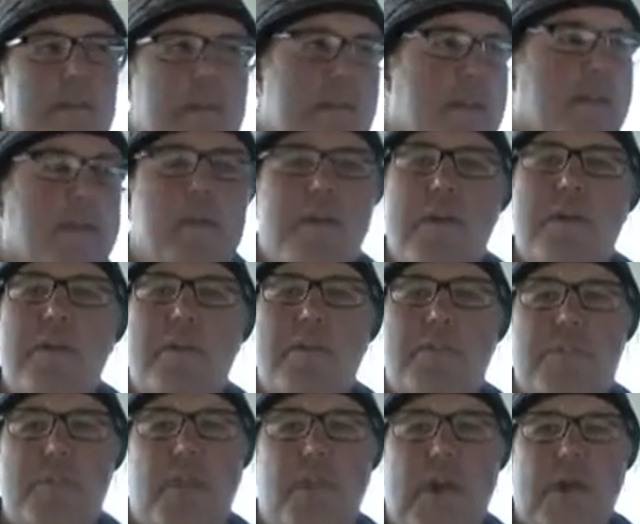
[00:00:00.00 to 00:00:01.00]
And
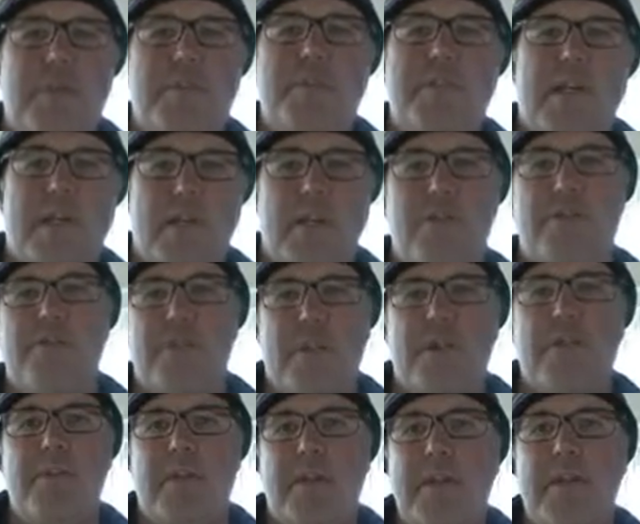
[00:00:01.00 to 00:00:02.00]
so I would say go
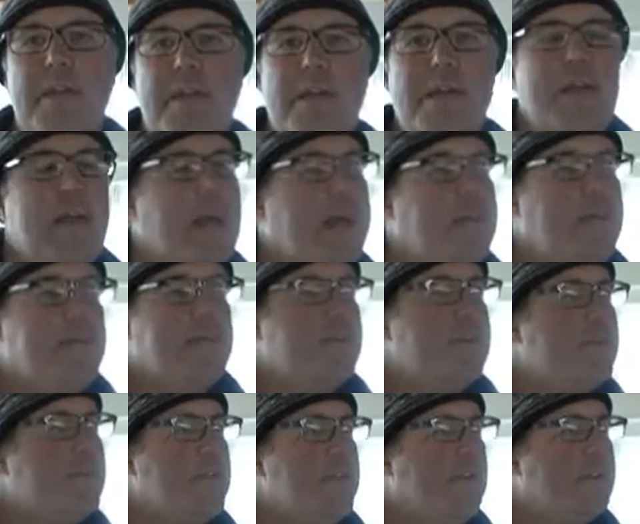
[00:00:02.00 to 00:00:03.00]
slowly. And then there
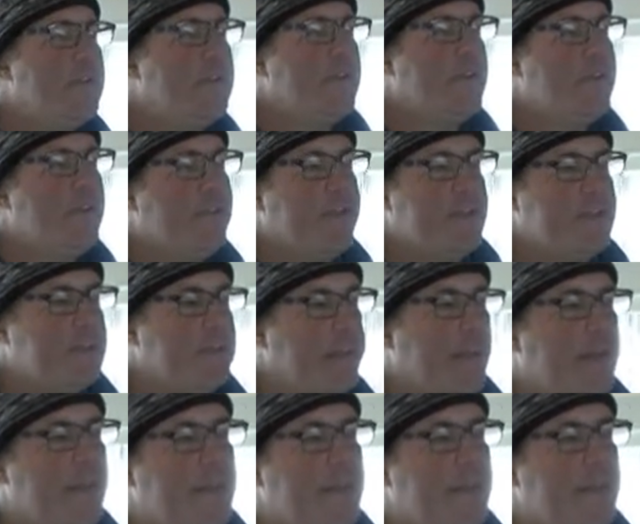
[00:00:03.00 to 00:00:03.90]
are a lot of little things. I mean, I